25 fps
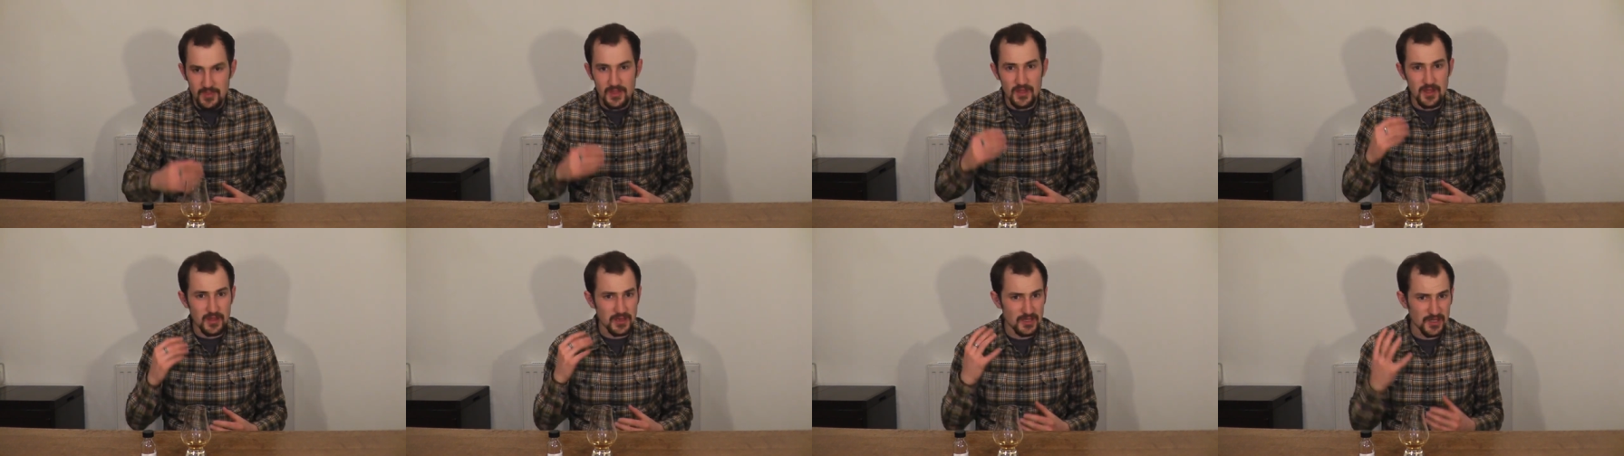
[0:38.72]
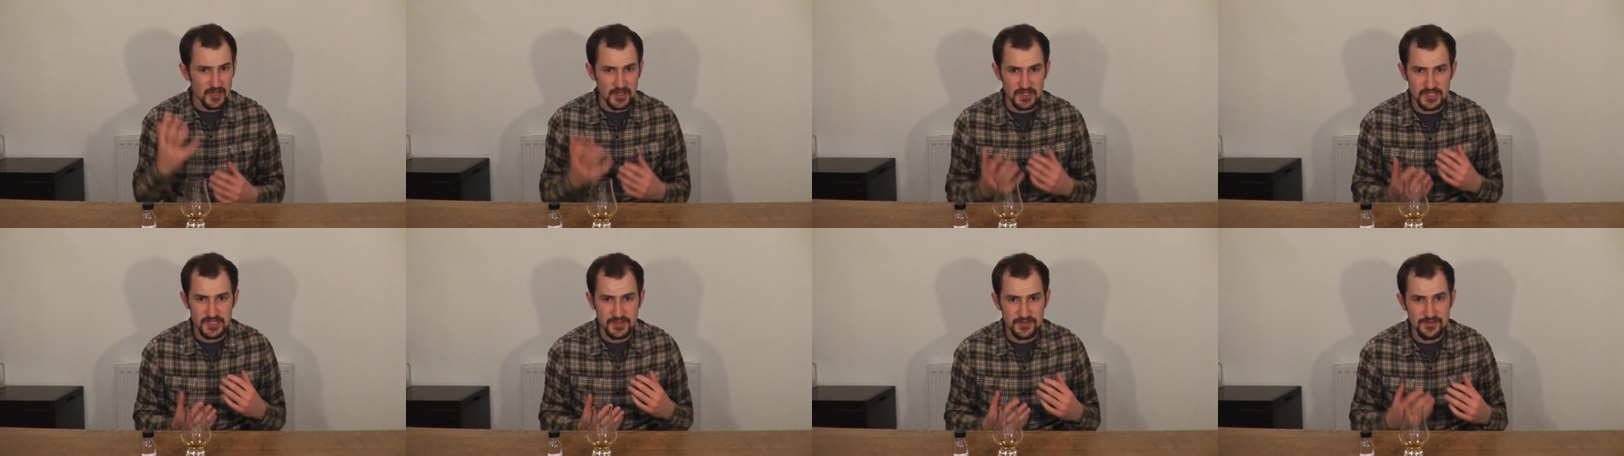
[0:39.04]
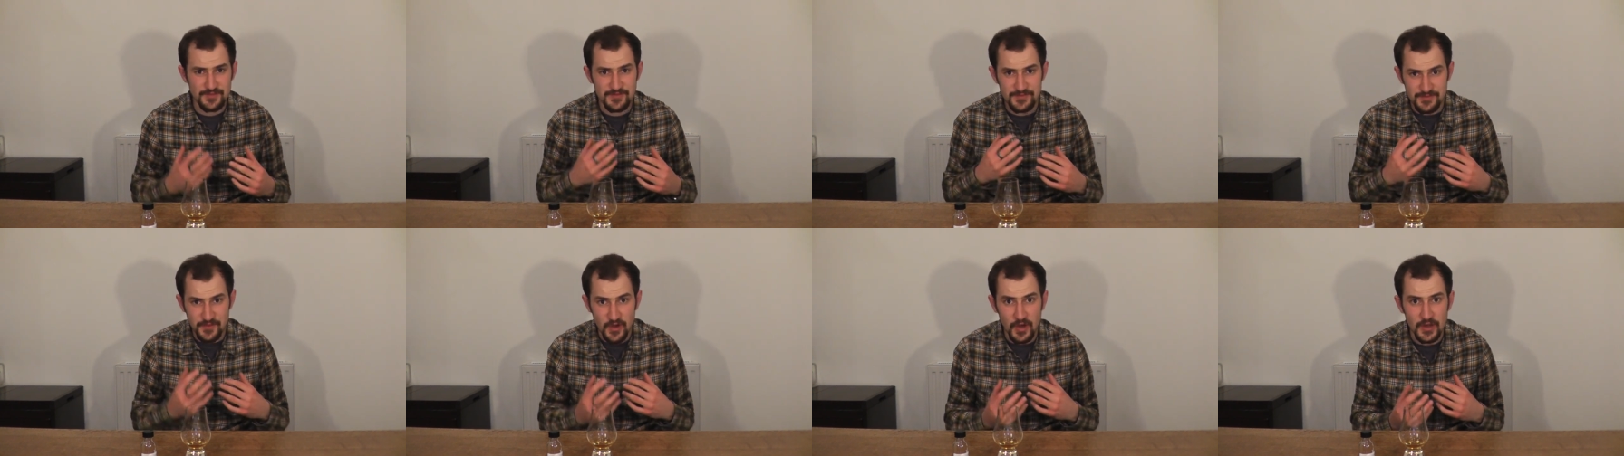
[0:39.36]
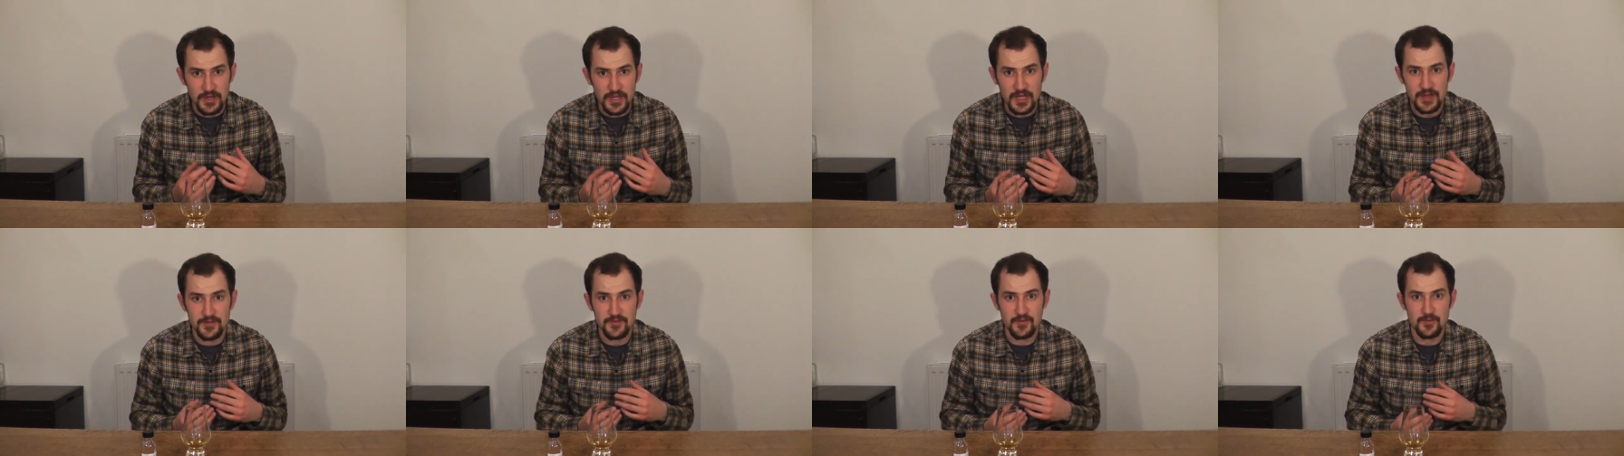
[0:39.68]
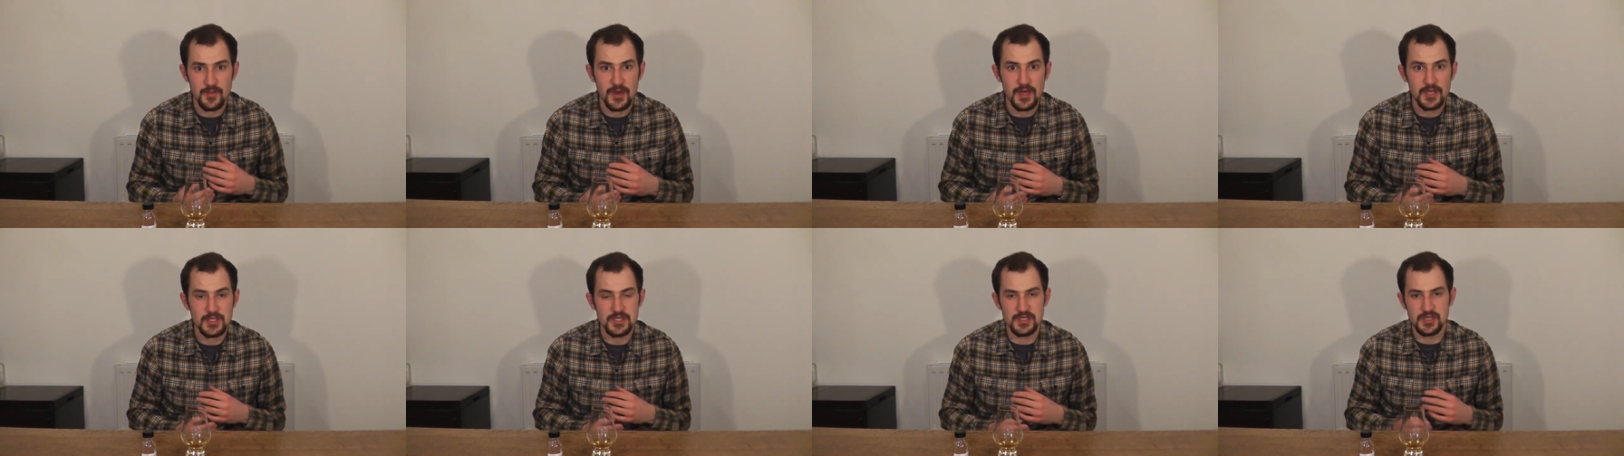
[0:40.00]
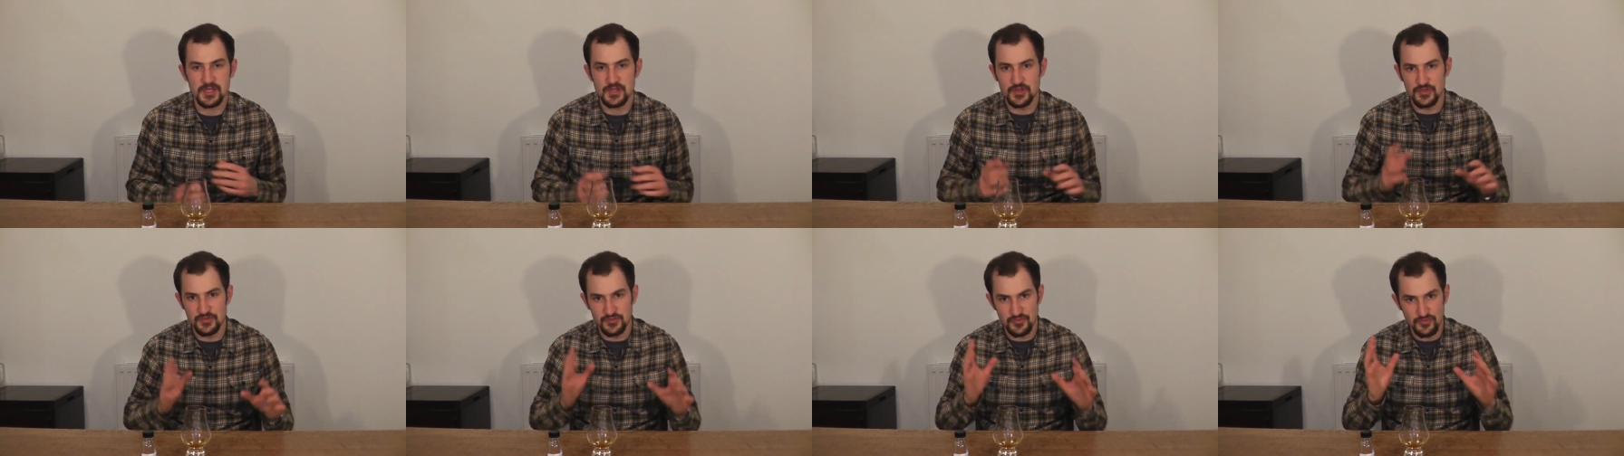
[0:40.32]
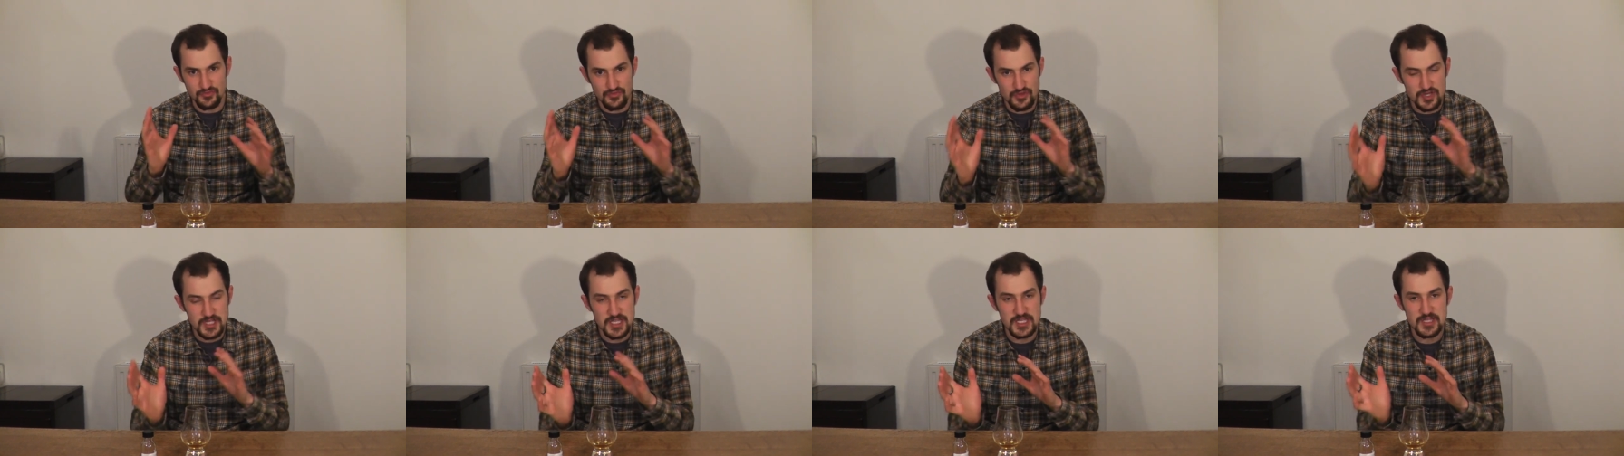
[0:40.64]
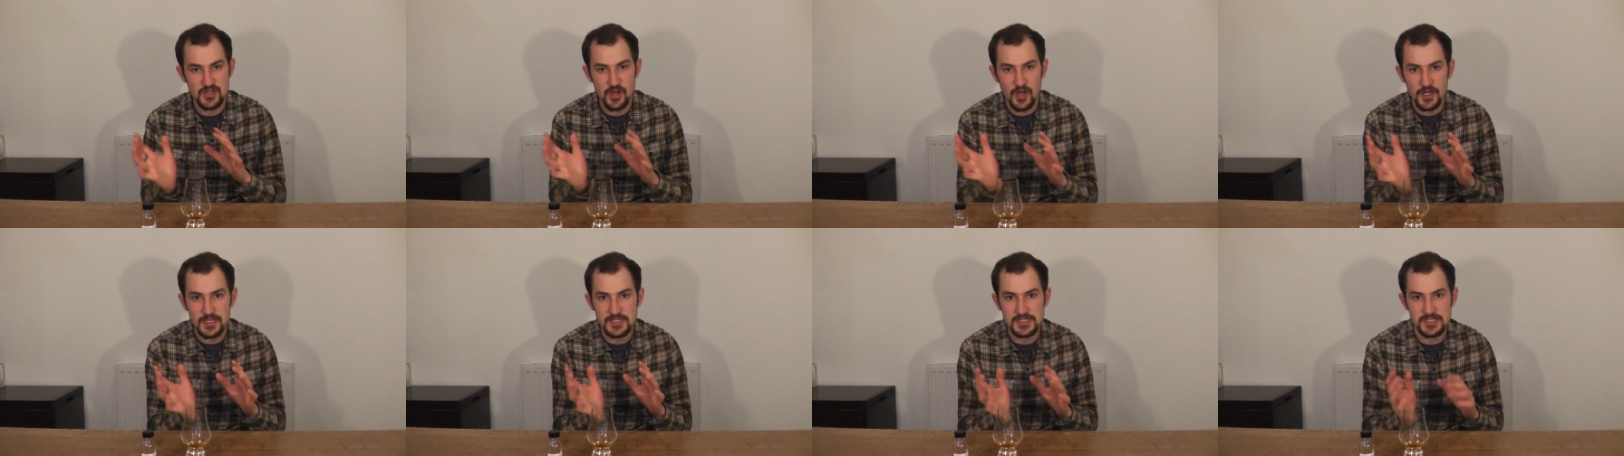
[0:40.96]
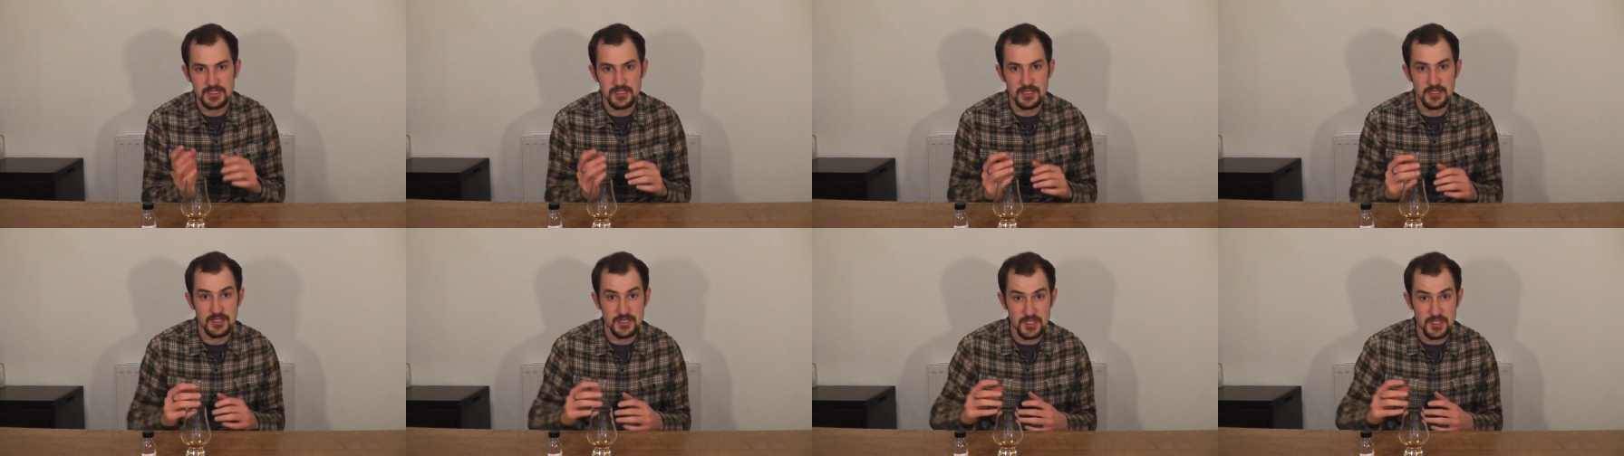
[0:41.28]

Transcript: lots of fun information, and it's a really nice,